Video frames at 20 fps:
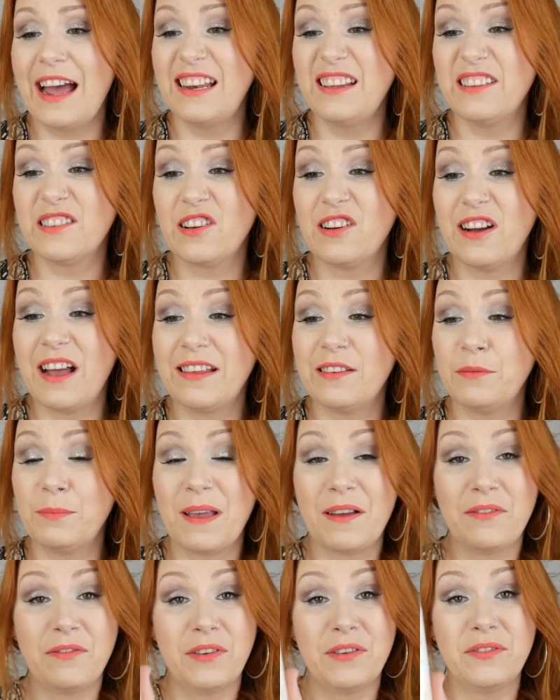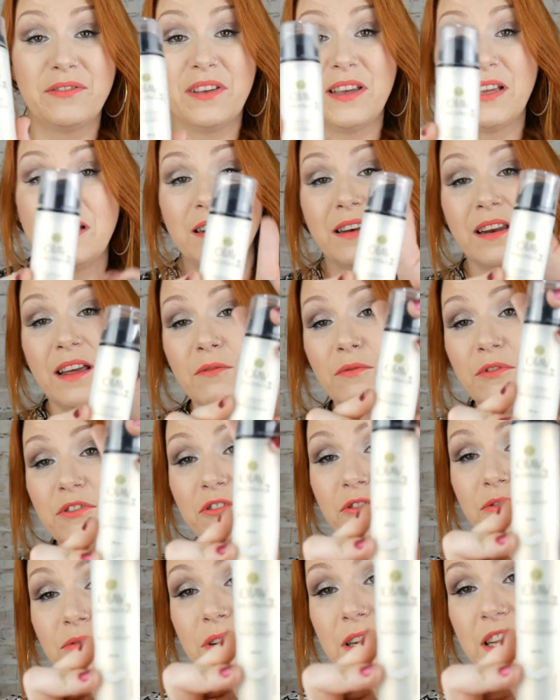and it's got SPF 15 in it,
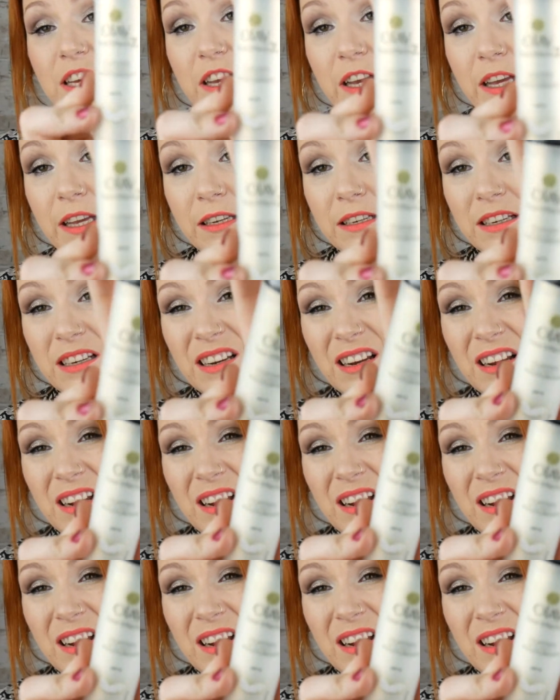which is really good.